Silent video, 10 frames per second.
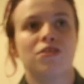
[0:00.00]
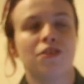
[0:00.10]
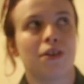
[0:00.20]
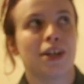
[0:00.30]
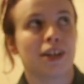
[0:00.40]

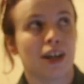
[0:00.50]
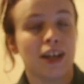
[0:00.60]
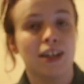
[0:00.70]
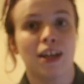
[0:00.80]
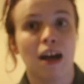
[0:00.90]
So
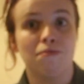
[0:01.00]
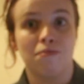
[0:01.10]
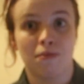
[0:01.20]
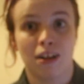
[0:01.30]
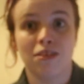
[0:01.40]

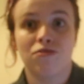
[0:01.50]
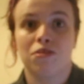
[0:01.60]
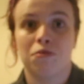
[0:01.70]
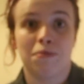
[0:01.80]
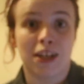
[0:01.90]
I
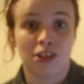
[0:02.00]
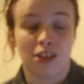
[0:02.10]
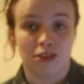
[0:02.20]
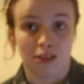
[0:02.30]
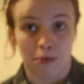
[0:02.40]
struggle with major
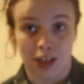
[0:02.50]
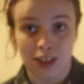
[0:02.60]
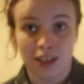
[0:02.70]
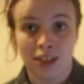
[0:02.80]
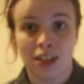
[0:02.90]

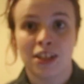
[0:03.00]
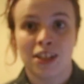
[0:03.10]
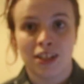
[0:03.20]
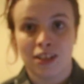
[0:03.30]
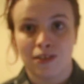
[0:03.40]
insomnia,
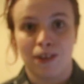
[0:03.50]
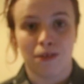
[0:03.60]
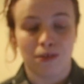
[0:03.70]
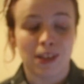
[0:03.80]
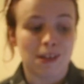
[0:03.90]

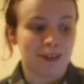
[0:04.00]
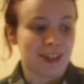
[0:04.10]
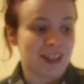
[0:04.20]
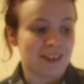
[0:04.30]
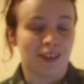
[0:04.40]
so
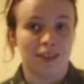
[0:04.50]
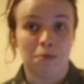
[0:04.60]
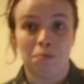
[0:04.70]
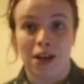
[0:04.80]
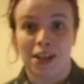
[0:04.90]
sleeping
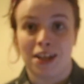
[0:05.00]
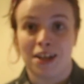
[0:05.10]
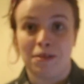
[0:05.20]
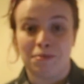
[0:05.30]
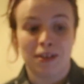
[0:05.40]
isn't
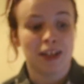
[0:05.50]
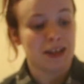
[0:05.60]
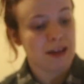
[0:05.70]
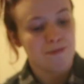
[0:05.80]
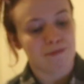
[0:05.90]
my
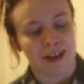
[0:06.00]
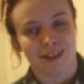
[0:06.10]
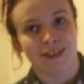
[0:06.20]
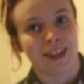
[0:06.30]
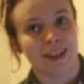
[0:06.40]

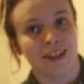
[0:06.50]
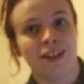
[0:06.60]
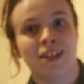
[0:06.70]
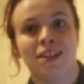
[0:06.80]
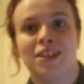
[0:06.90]
best skill.
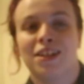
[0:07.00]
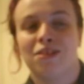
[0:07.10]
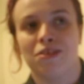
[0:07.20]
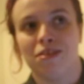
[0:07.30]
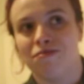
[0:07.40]

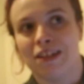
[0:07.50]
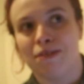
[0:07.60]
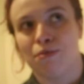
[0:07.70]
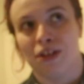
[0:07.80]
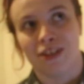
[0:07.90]
Couldn't
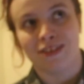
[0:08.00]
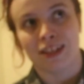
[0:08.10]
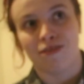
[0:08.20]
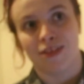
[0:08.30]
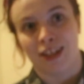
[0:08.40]
really put it on a
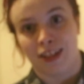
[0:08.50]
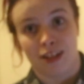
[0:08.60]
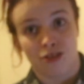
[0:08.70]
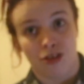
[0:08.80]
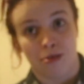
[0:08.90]
CV and
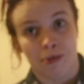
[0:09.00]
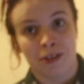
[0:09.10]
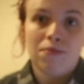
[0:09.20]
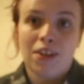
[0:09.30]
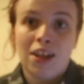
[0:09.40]
get a job.
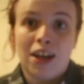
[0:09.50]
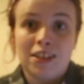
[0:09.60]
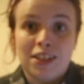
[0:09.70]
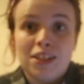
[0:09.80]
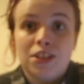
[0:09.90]
I
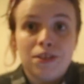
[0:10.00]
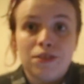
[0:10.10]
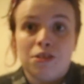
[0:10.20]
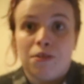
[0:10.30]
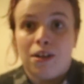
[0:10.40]
did
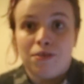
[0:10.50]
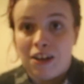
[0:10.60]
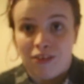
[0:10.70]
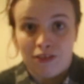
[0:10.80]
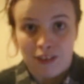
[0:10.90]
use it when I was
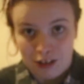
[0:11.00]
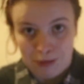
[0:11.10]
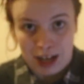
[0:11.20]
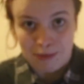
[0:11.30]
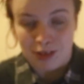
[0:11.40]
having a
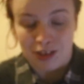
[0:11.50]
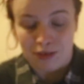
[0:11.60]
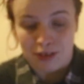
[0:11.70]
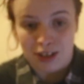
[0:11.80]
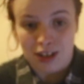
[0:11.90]
flashback episode